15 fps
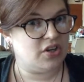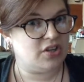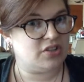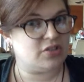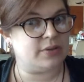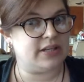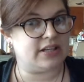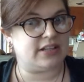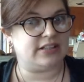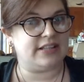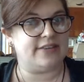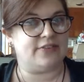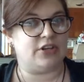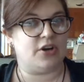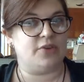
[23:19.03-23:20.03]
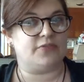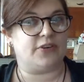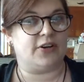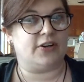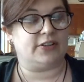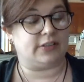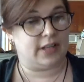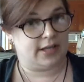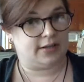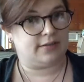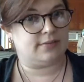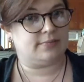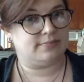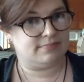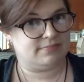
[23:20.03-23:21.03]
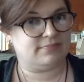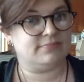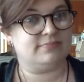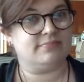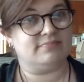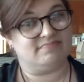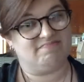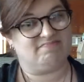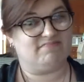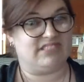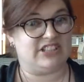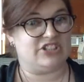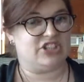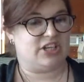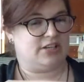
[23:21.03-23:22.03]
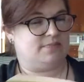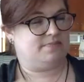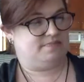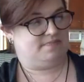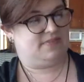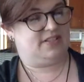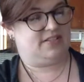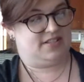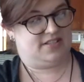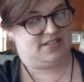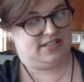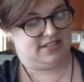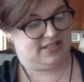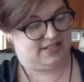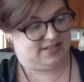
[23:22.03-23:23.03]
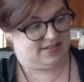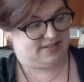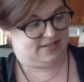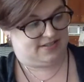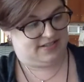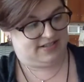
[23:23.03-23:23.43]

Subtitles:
So he could leave a note for her. Legit. That's